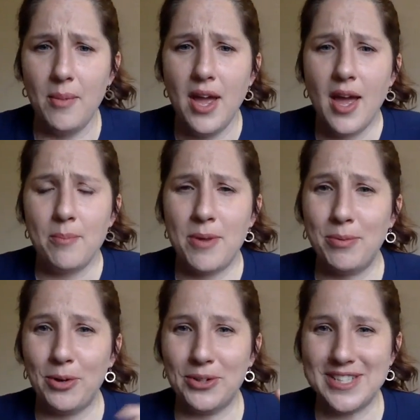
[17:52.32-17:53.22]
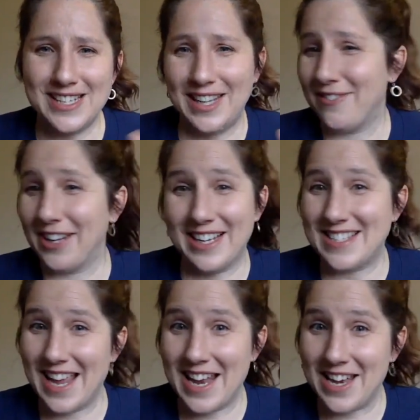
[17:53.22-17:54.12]
people tend to get very
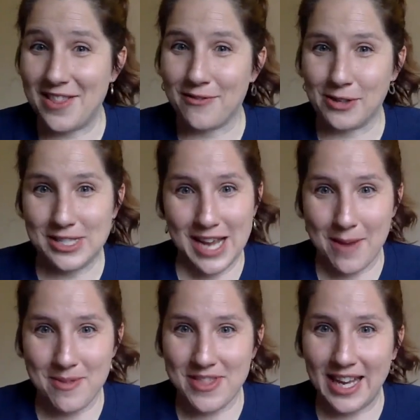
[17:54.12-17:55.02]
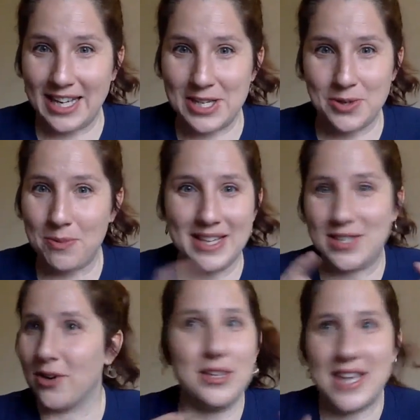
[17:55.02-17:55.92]
excited the first time that they get into it because they're all
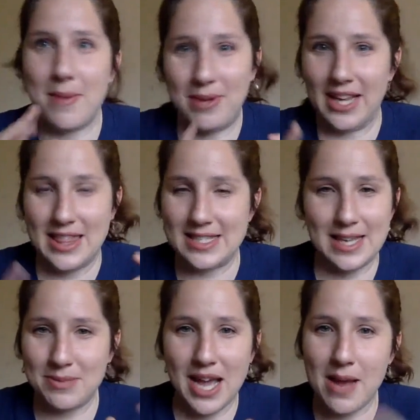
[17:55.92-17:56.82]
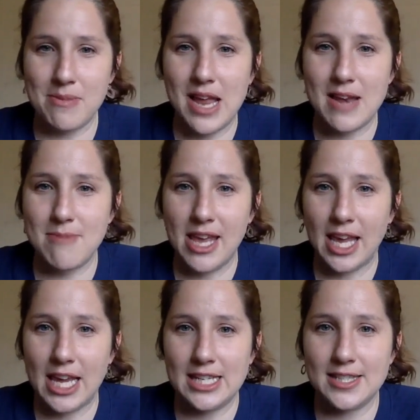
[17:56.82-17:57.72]
typing at the same time and making edits
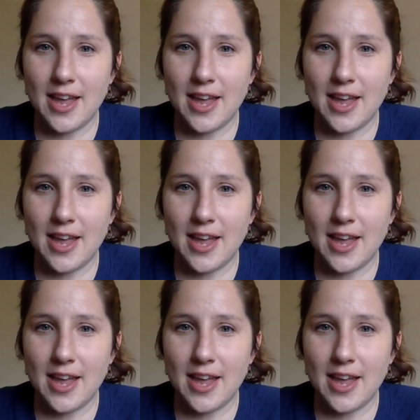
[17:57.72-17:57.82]
together.